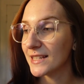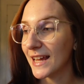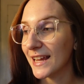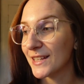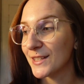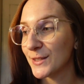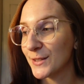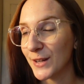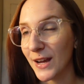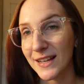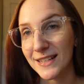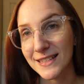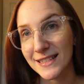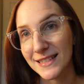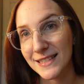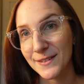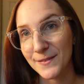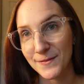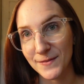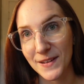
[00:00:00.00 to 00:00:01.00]
I
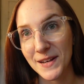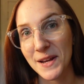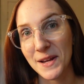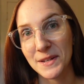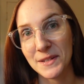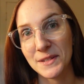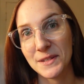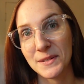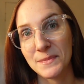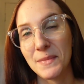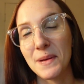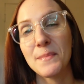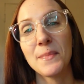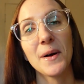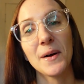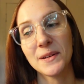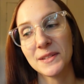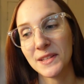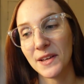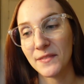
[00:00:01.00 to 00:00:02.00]
just finished my
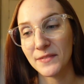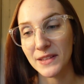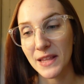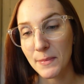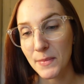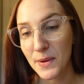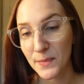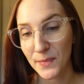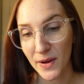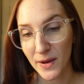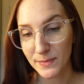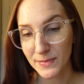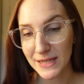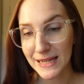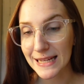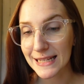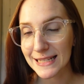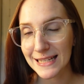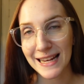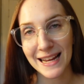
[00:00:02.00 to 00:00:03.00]
box of lemon balm
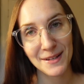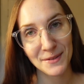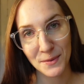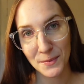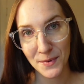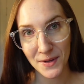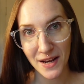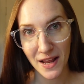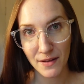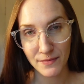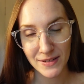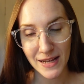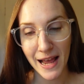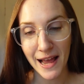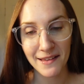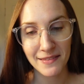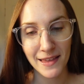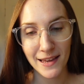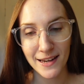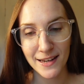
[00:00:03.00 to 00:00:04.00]
tea today, so I'm gonna have to
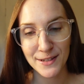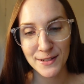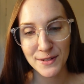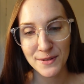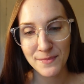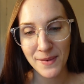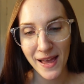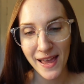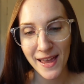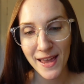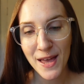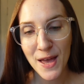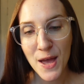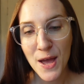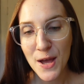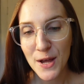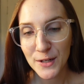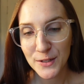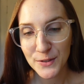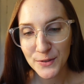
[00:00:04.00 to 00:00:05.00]
add that into my
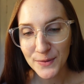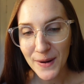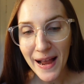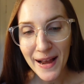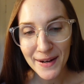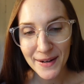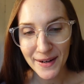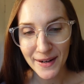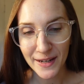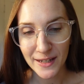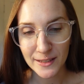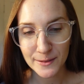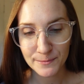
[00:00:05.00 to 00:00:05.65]
tracker.